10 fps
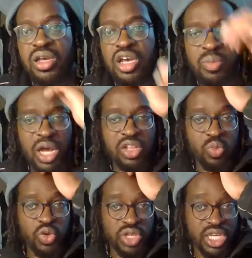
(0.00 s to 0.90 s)

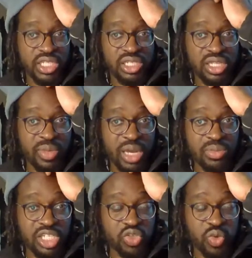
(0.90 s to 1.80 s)
Marlon Wilkins, let me
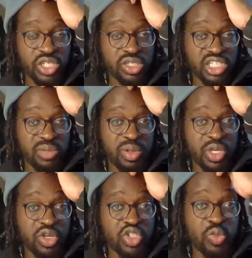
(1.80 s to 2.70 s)
come to this question simply
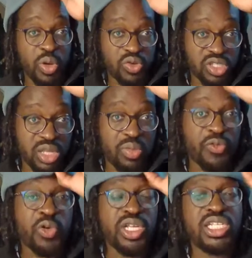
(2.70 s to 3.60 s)
because you posted it
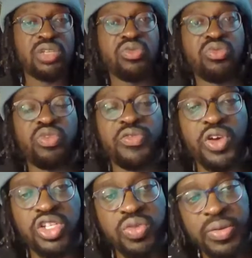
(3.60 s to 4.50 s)
before and I didn't
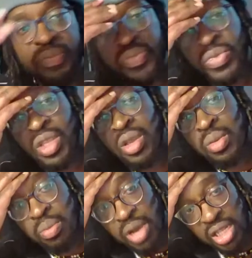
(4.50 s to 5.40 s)
refer to it.
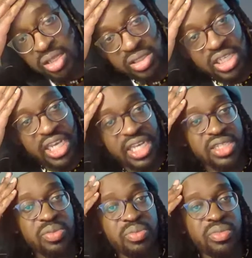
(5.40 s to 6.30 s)
Marlon
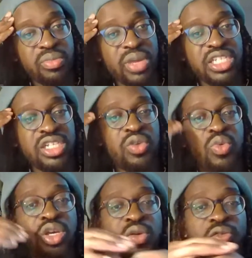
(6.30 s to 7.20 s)
says, Machel,
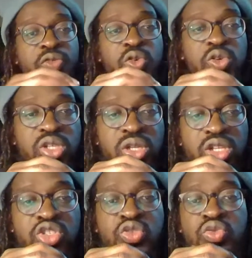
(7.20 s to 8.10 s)
what are your thoughts on
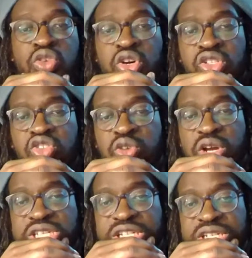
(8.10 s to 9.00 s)
the two
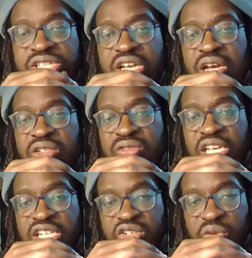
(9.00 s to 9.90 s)
contrasting styles of
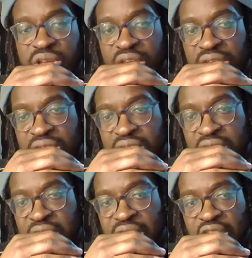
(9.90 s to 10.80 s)
test cricket
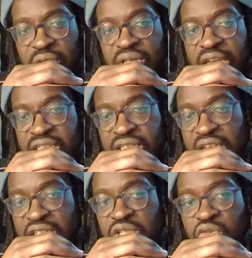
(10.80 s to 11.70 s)
going
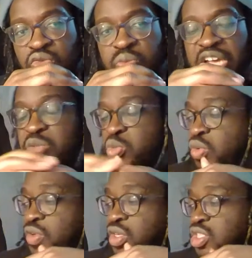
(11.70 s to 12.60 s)
head-to-head soon,
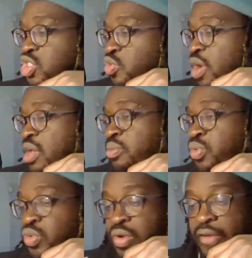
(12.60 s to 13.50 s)
Bazball versus
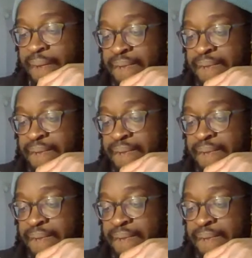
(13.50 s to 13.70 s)
Grindball?